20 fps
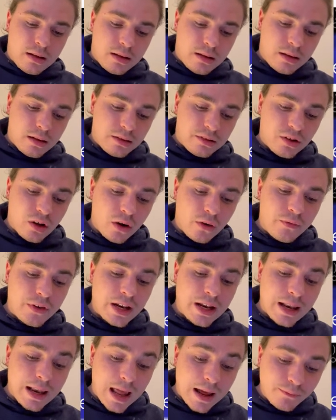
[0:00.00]
So the
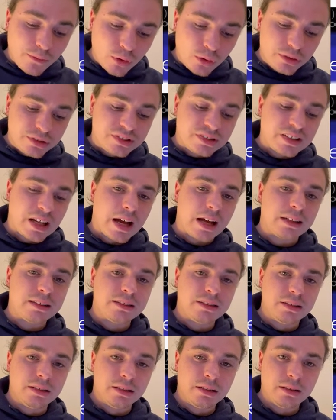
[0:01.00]
level
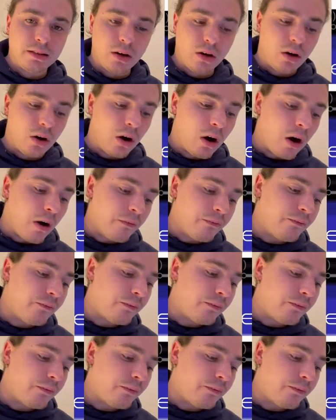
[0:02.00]
set of